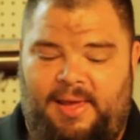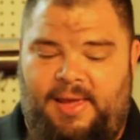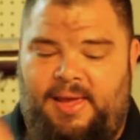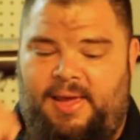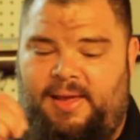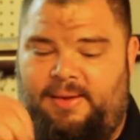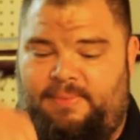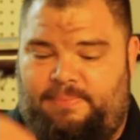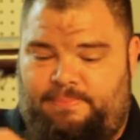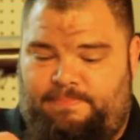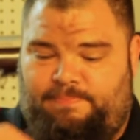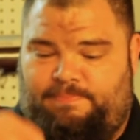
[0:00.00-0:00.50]

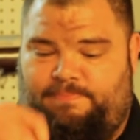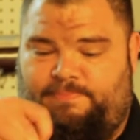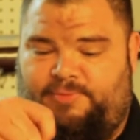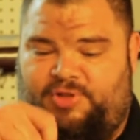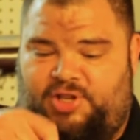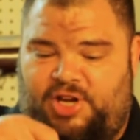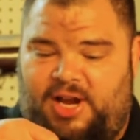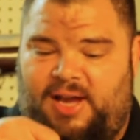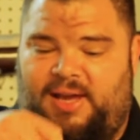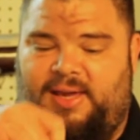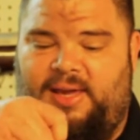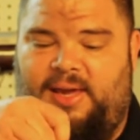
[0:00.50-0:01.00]
and
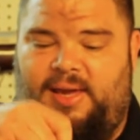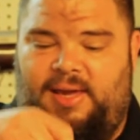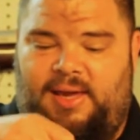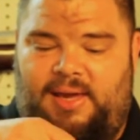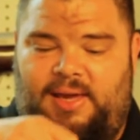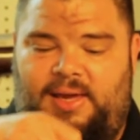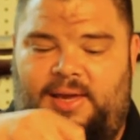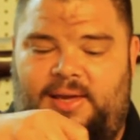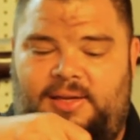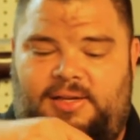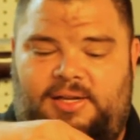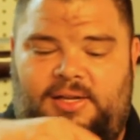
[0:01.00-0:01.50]

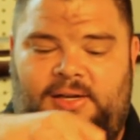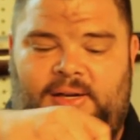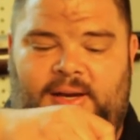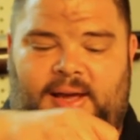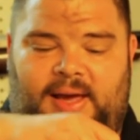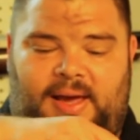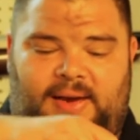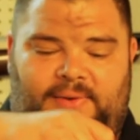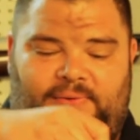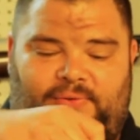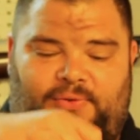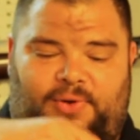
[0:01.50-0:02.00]
checking each and
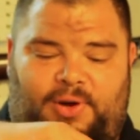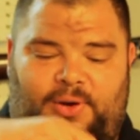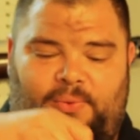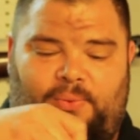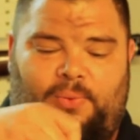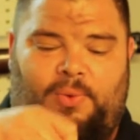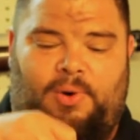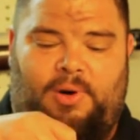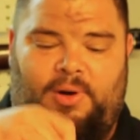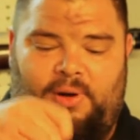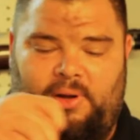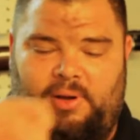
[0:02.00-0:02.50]
every
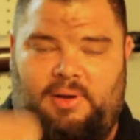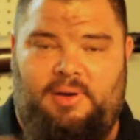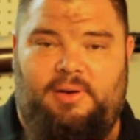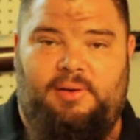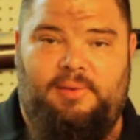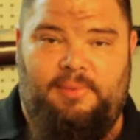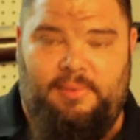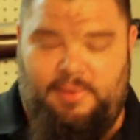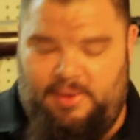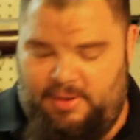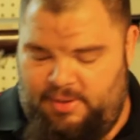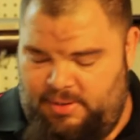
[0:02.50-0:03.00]

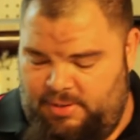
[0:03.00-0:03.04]
one